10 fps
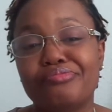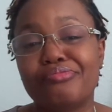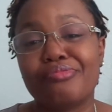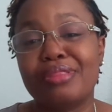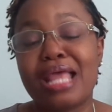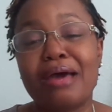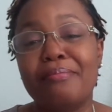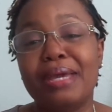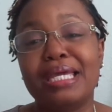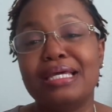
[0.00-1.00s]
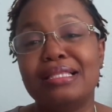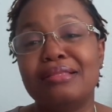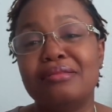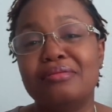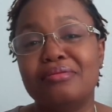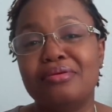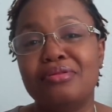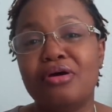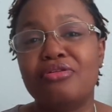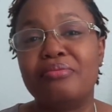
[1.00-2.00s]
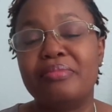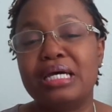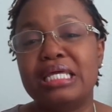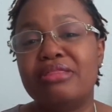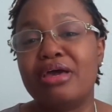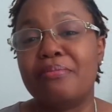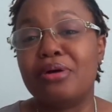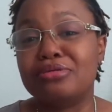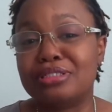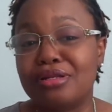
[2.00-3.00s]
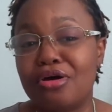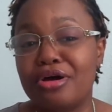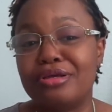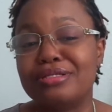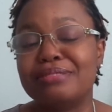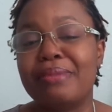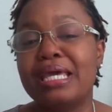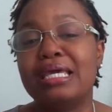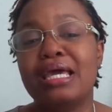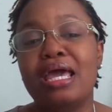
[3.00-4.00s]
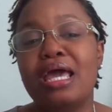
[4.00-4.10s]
not making the money that most lawyers make.